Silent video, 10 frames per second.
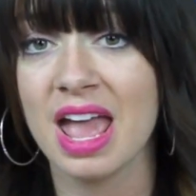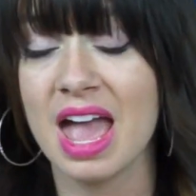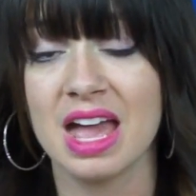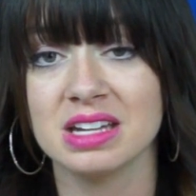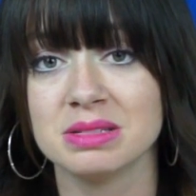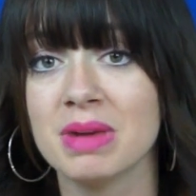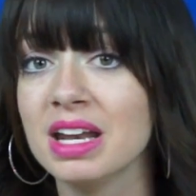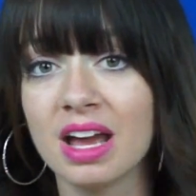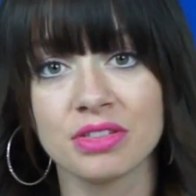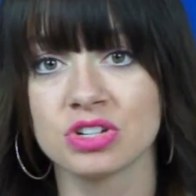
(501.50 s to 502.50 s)
and
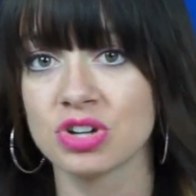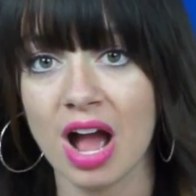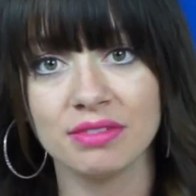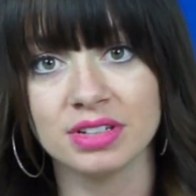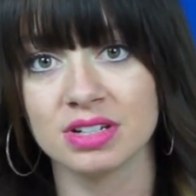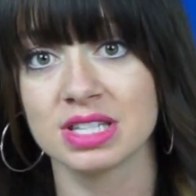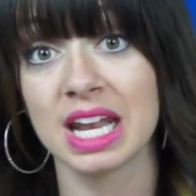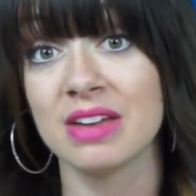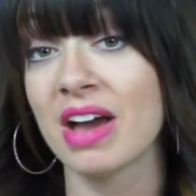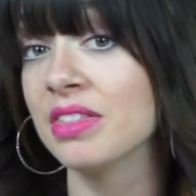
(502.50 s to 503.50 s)
many other travelers that
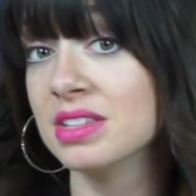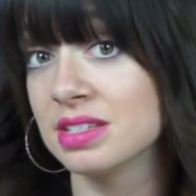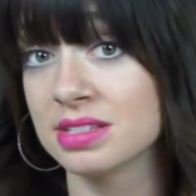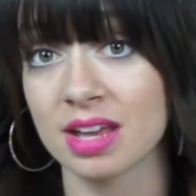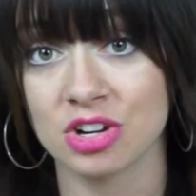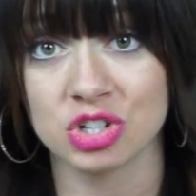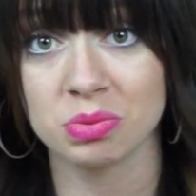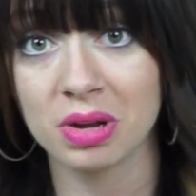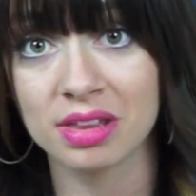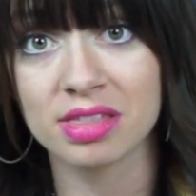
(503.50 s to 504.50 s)
I've had this discussion
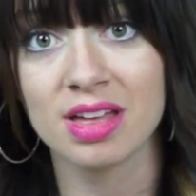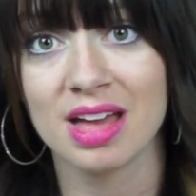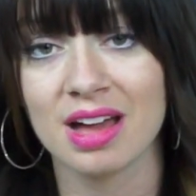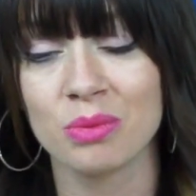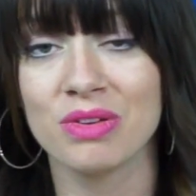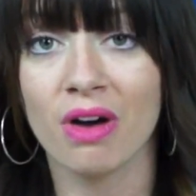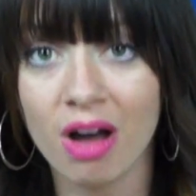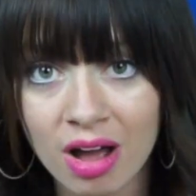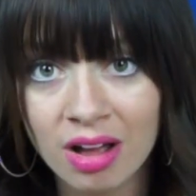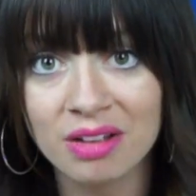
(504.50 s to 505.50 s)
with, we've
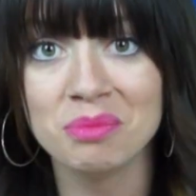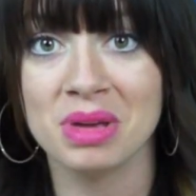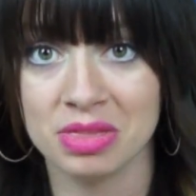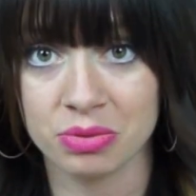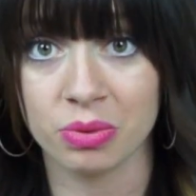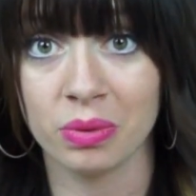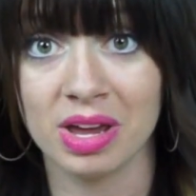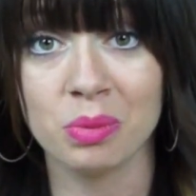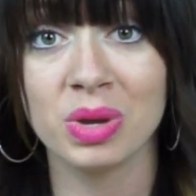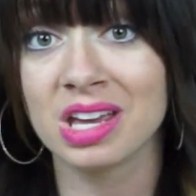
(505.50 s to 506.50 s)
all been through
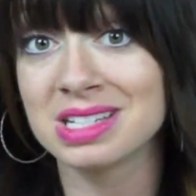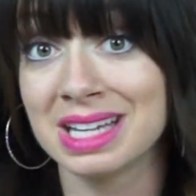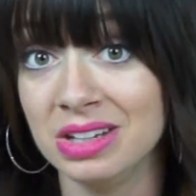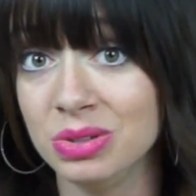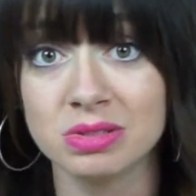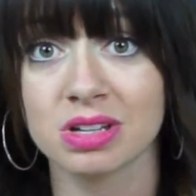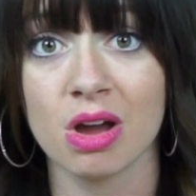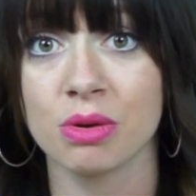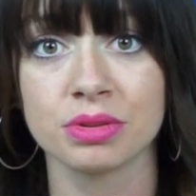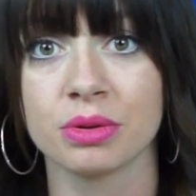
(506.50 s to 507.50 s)
it, and we continue to
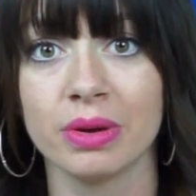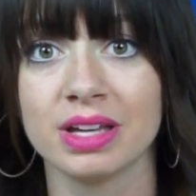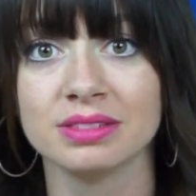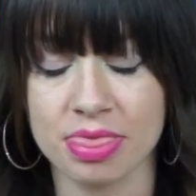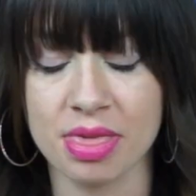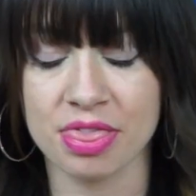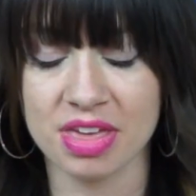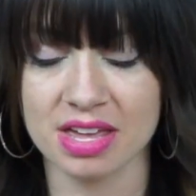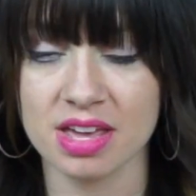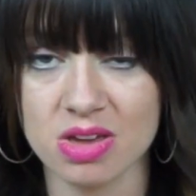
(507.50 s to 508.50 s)
go through it. The
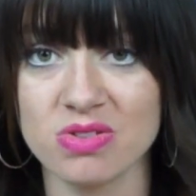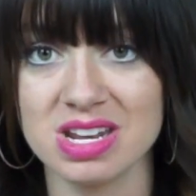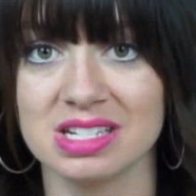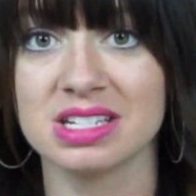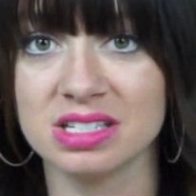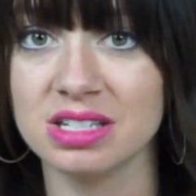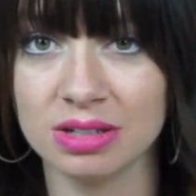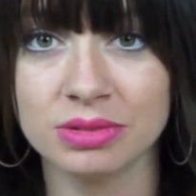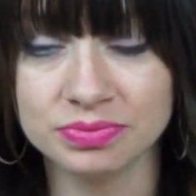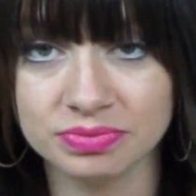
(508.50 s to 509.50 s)
thing that you need to
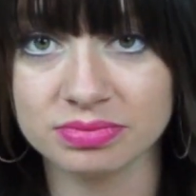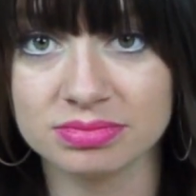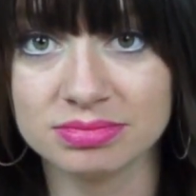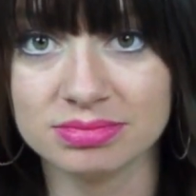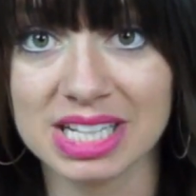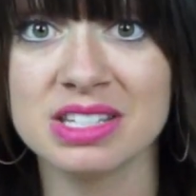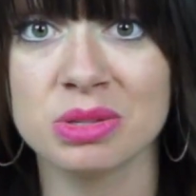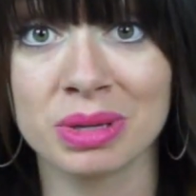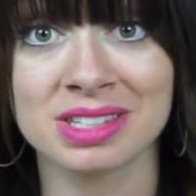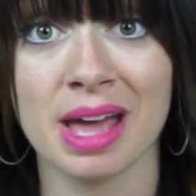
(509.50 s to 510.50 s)
do is
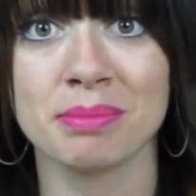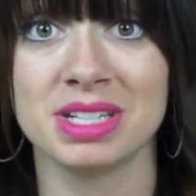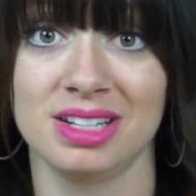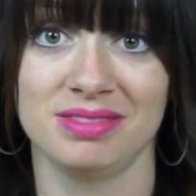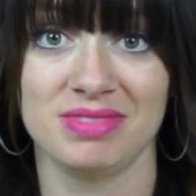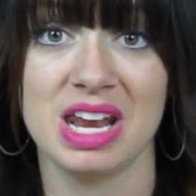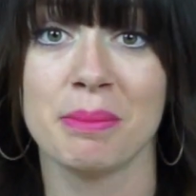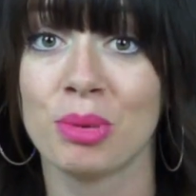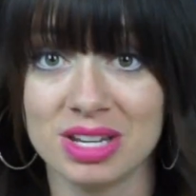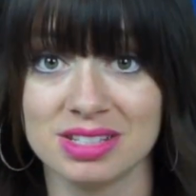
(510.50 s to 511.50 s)
to accept it and
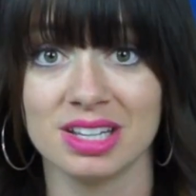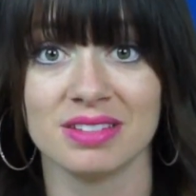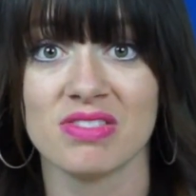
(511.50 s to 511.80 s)
embrace it.